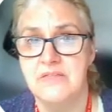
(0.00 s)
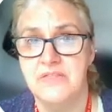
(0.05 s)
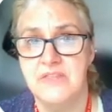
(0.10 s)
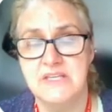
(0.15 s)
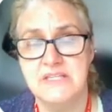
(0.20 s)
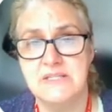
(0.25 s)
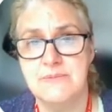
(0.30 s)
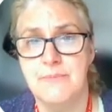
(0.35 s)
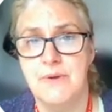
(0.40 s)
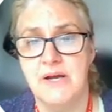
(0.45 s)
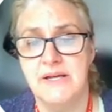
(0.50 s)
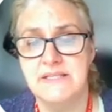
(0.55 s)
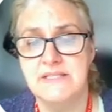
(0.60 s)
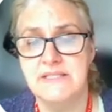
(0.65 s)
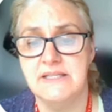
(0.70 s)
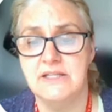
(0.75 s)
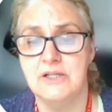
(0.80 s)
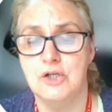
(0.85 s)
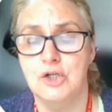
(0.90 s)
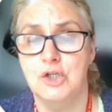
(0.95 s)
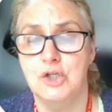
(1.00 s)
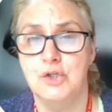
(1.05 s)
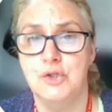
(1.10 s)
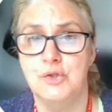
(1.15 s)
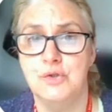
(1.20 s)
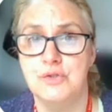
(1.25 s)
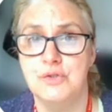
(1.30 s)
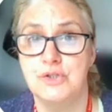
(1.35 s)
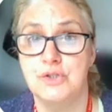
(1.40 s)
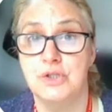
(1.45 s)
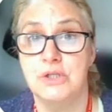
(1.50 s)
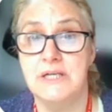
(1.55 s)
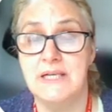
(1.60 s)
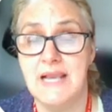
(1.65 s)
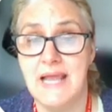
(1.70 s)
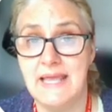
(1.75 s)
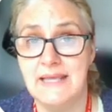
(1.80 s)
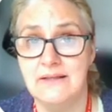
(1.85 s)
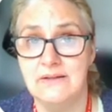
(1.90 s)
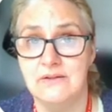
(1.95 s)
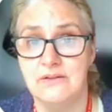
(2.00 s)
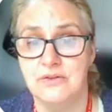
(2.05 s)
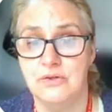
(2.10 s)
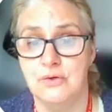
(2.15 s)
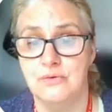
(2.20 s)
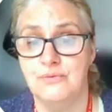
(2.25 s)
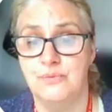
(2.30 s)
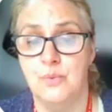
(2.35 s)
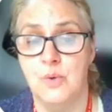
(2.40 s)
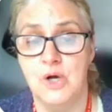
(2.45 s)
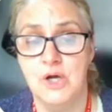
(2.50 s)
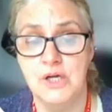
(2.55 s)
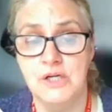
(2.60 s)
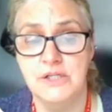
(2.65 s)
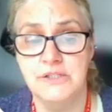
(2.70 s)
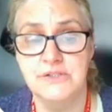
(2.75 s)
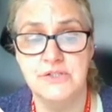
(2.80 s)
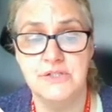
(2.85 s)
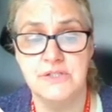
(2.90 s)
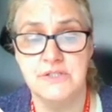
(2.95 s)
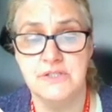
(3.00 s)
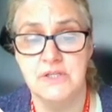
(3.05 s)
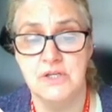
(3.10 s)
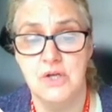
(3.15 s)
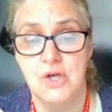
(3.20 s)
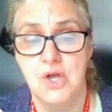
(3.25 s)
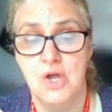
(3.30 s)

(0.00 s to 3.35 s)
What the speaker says: This might include the length of words,